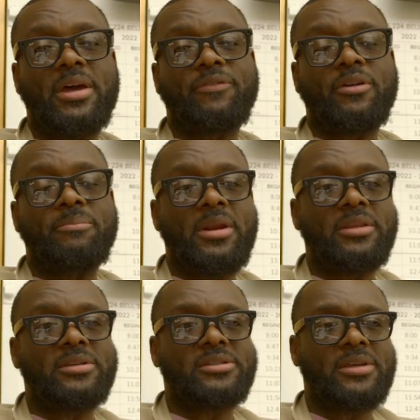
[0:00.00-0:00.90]
I've
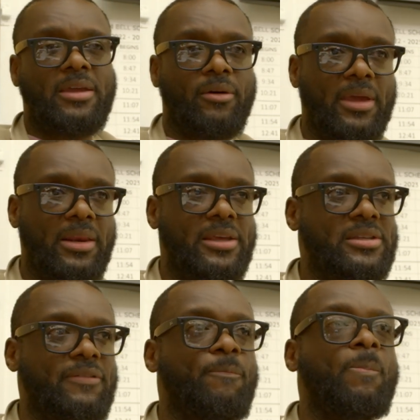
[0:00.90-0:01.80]
committed to saying, okay,
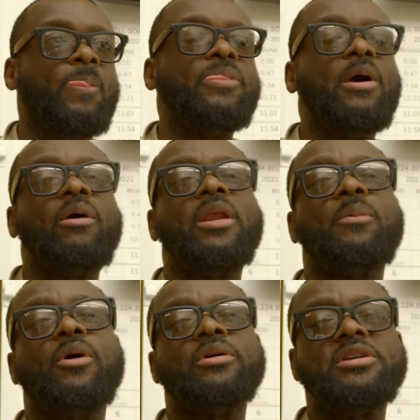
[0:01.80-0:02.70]
listen, not only are
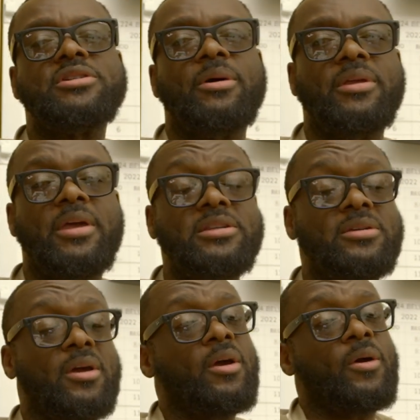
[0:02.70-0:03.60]
we going to teach our kids,
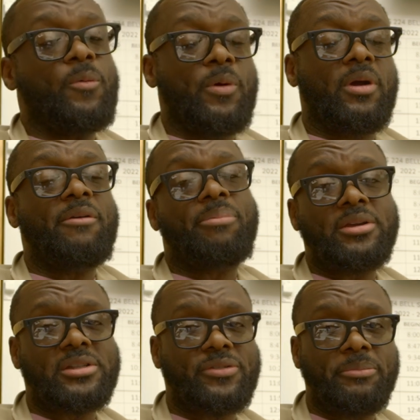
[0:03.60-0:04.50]
we're going to have
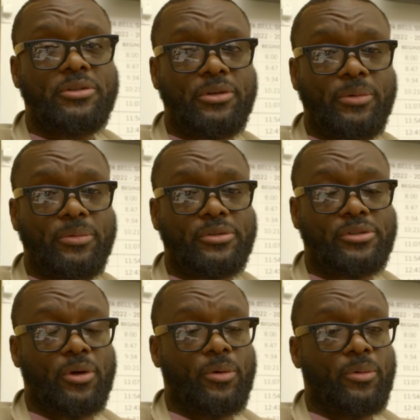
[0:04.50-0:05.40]
projects for them to do.
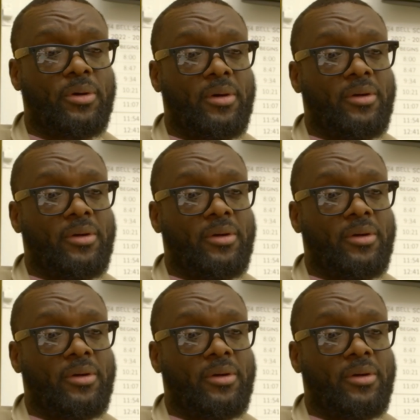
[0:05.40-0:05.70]
So